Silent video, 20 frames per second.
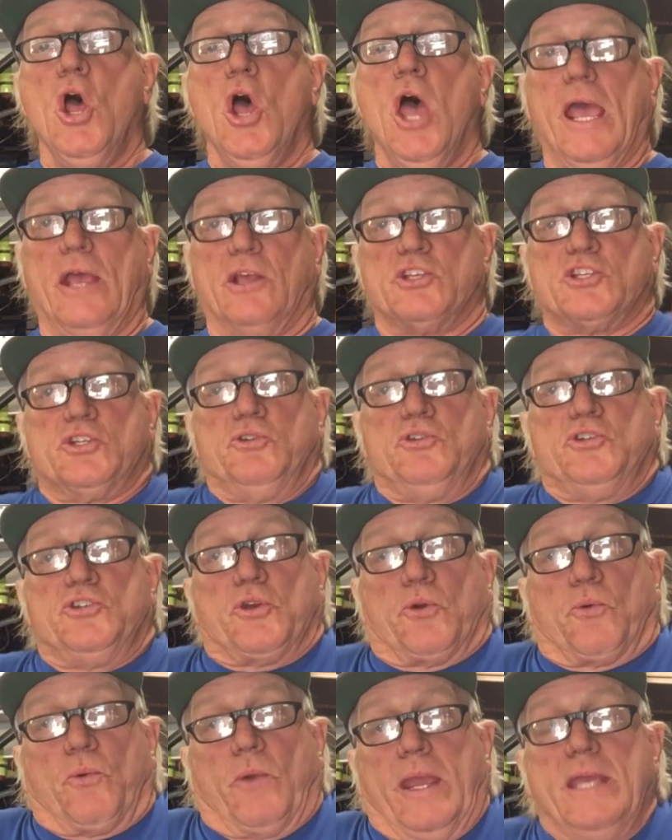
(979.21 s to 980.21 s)
As soon as
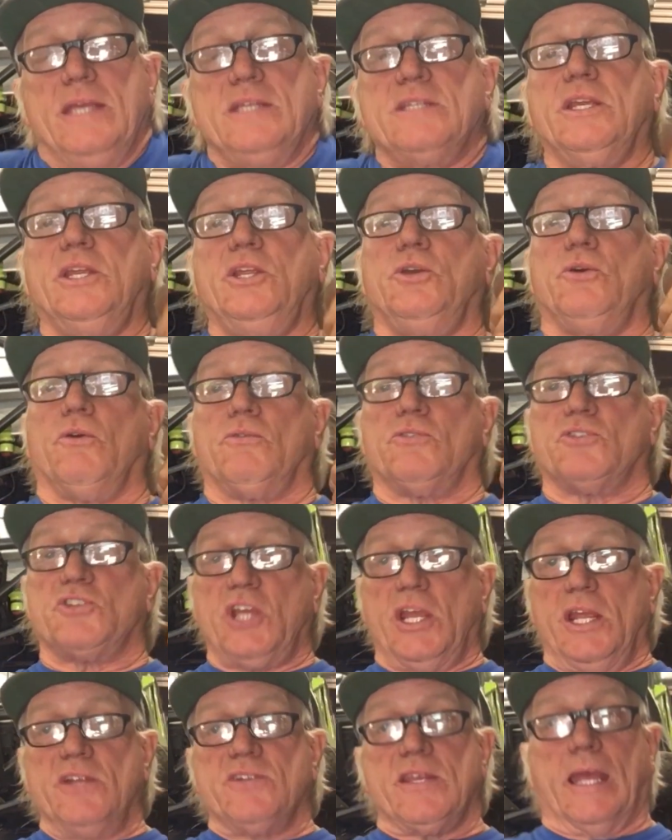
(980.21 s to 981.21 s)
you raise it, you
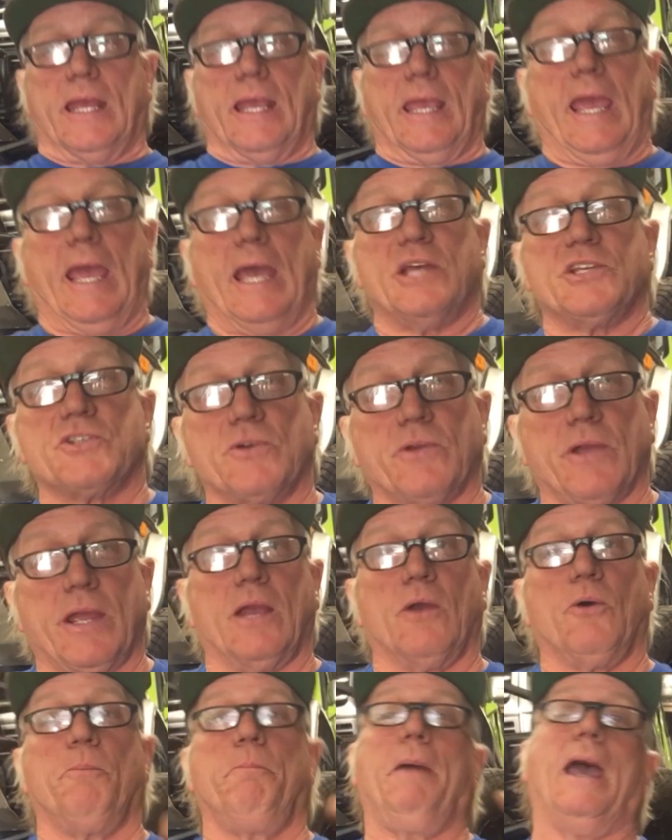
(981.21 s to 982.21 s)
change that caster
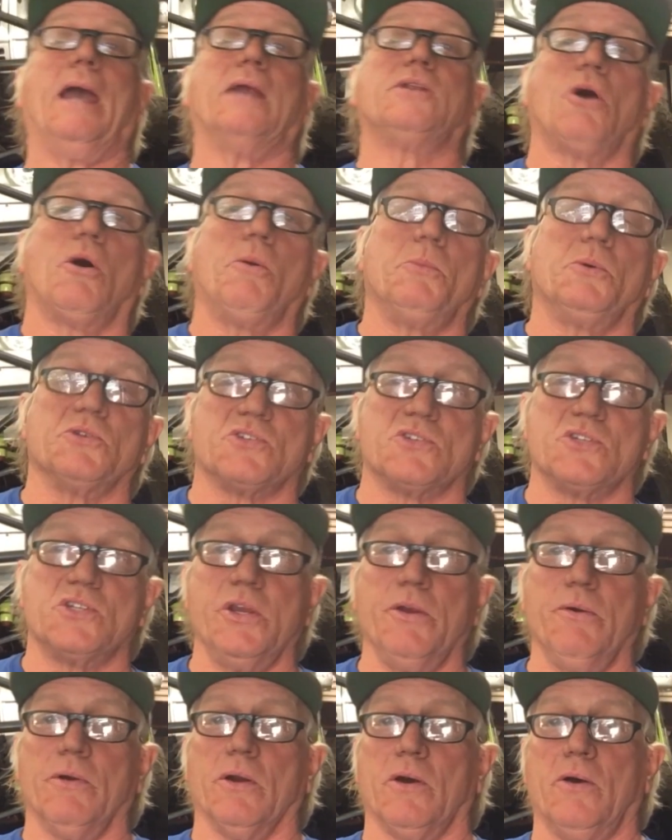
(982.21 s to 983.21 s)
angle back to almost
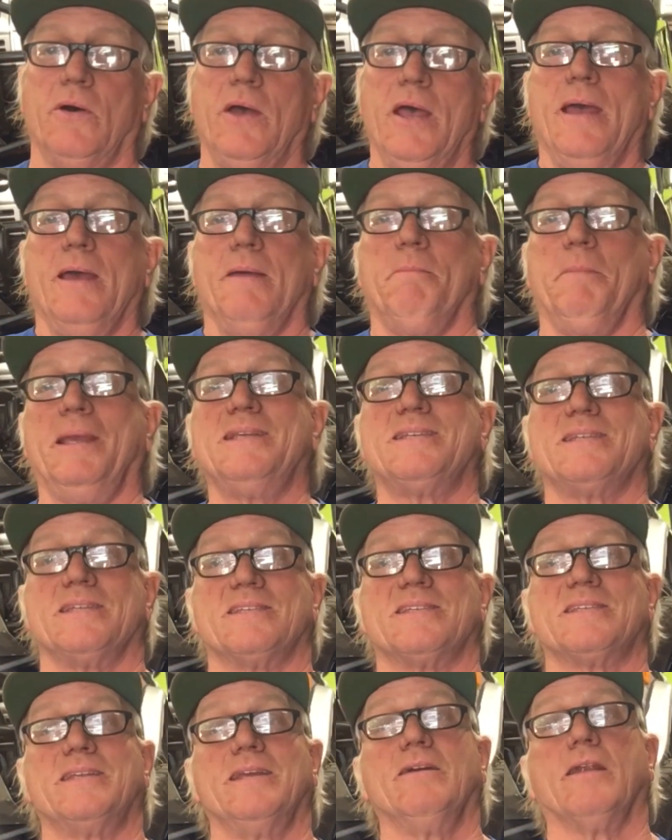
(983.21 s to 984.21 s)
0, makes it
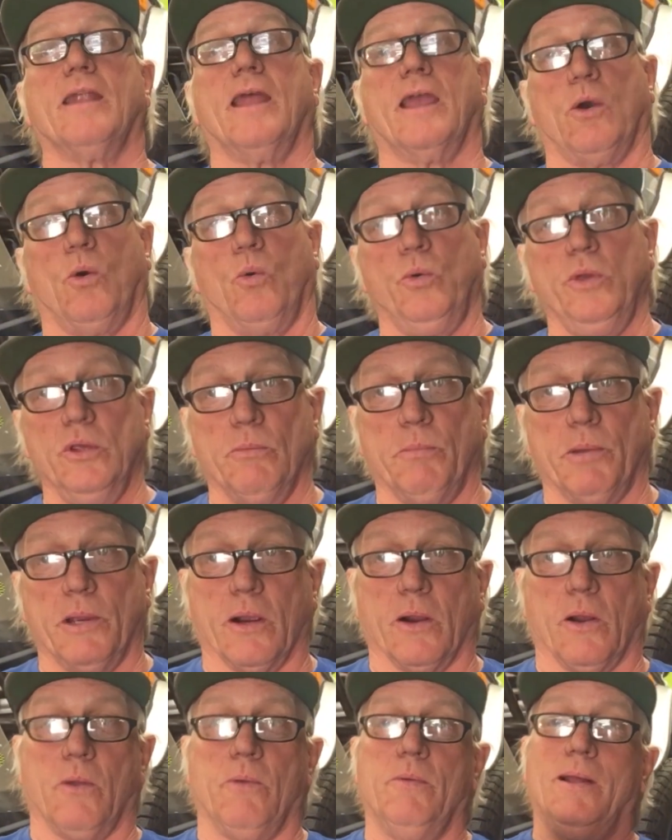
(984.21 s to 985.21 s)
steer like a
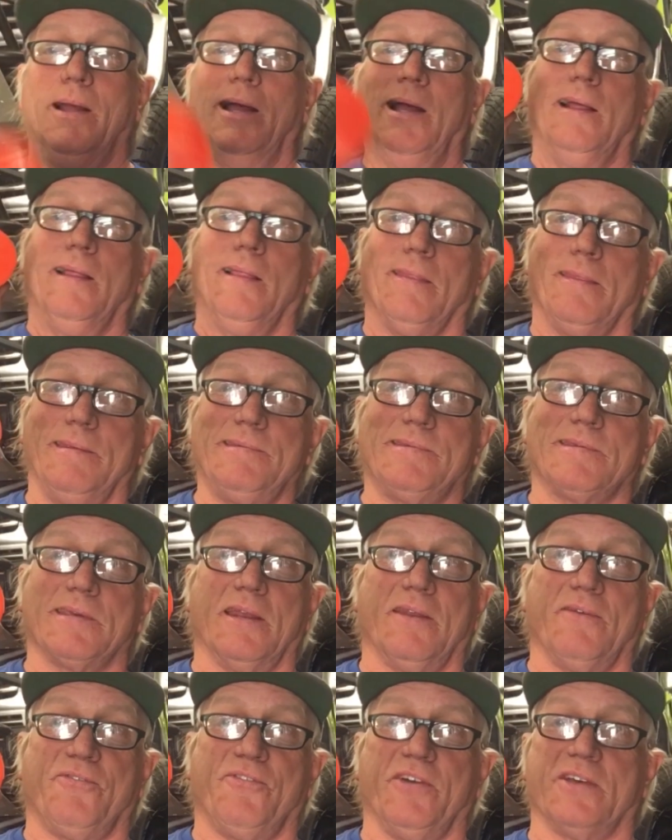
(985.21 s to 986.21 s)
wheelbarrow. This is
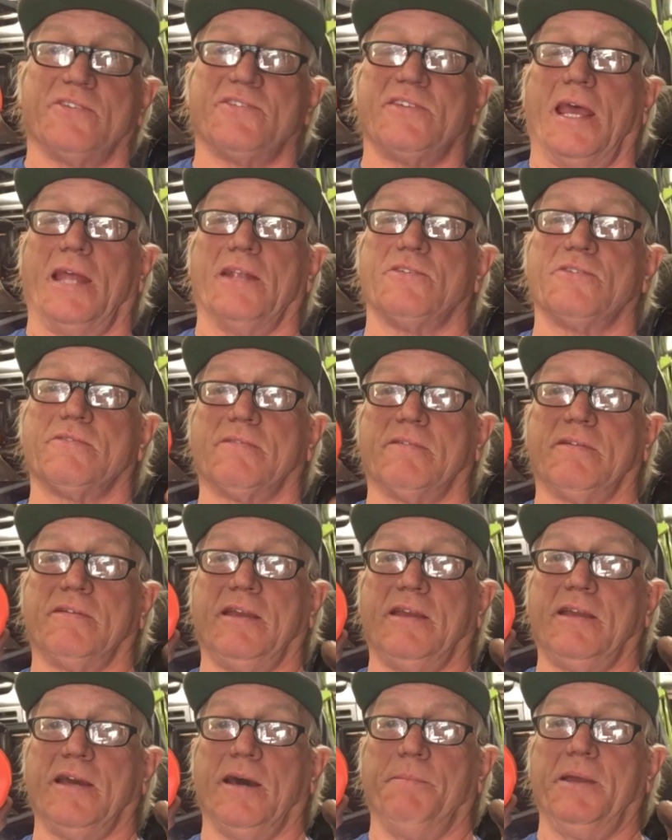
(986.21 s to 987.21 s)
going to fix that.
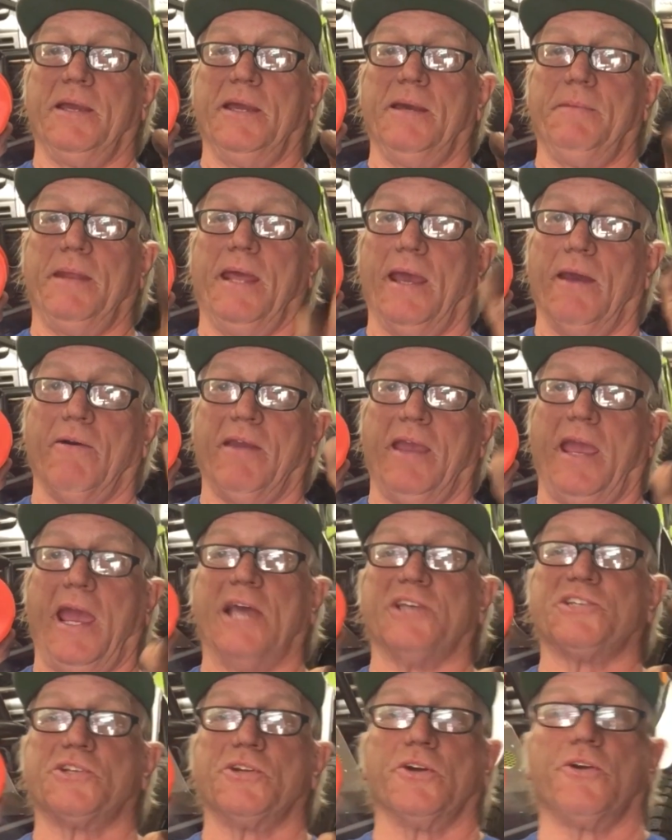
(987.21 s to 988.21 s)
Coming up now,
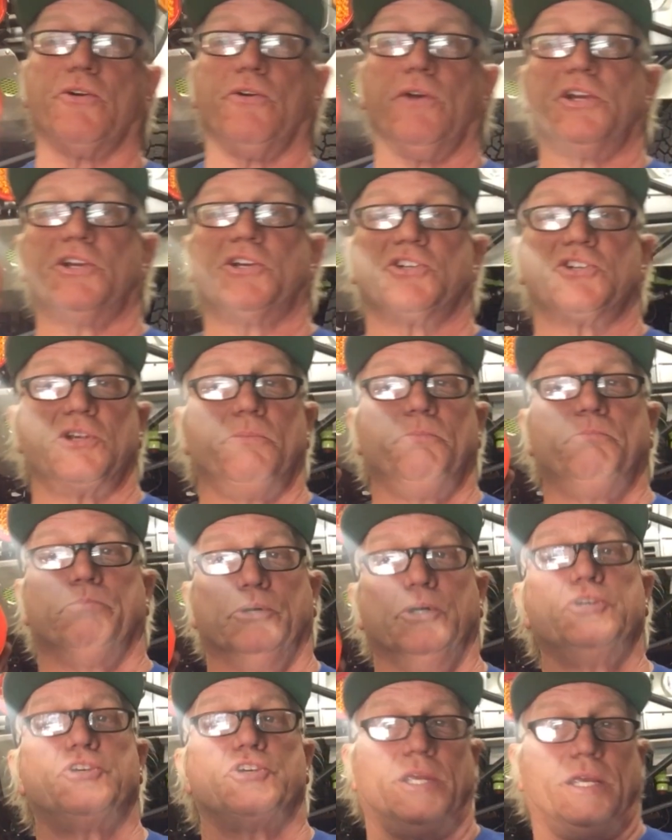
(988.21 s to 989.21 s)
caster correction
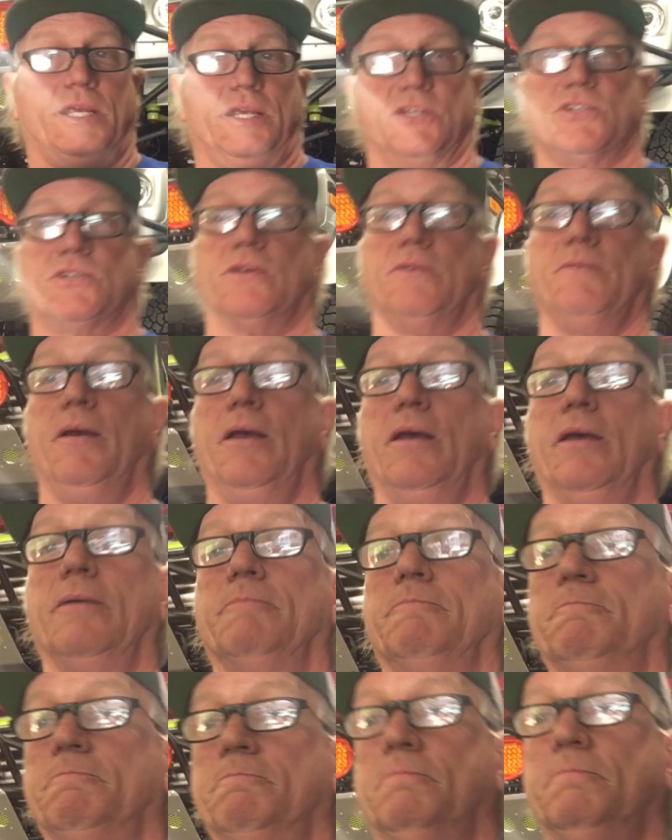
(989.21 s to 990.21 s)
bushings.
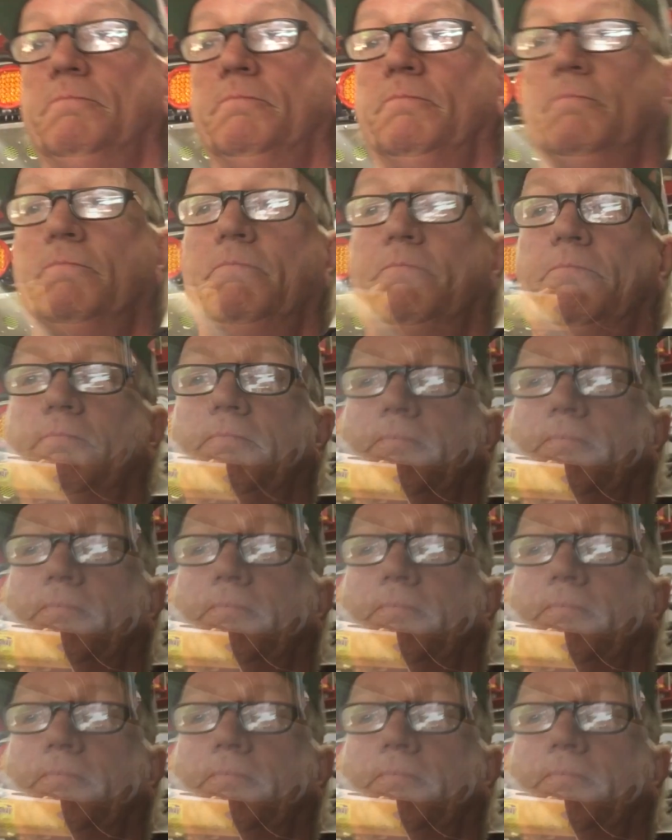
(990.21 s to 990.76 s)
And